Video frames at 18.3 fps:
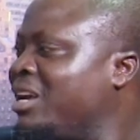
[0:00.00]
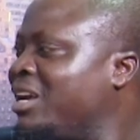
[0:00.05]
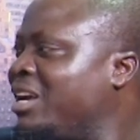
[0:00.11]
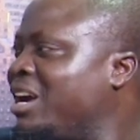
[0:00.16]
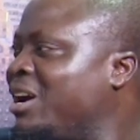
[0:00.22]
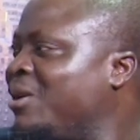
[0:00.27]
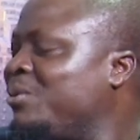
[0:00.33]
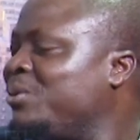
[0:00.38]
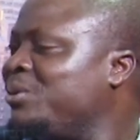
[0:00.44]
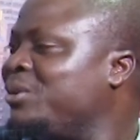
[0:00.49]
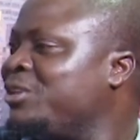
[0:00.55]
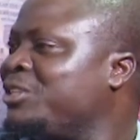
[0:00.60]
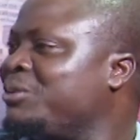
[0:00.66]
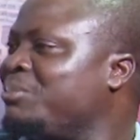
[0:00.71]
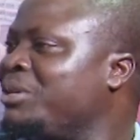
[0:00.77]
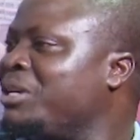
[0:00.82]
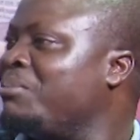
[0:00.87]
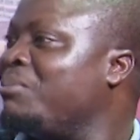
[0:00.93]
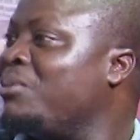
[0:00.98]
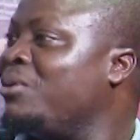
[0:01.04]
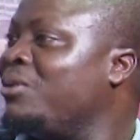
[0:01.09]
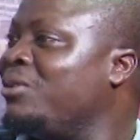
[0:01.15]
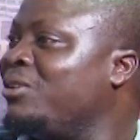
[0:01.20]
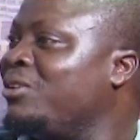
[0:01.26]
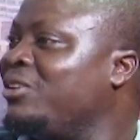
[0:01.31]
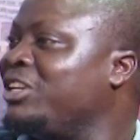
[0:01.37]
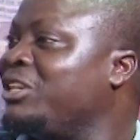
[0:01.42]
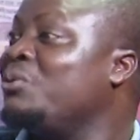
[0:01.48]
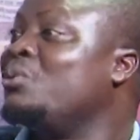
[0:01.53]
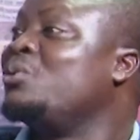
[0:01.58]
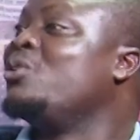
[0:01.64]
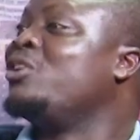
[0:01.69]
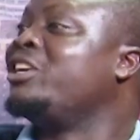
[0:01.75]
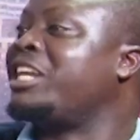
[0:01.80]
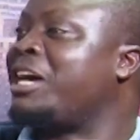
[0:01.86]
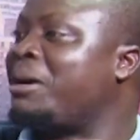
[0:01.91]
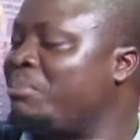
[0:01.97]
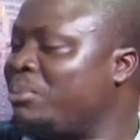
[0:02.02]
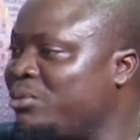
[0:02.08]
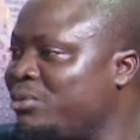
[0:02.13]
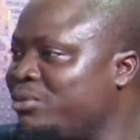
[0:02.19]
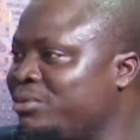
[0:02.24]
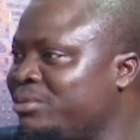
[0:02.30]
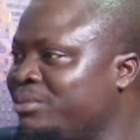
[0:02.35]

I will not be able, he will not approve.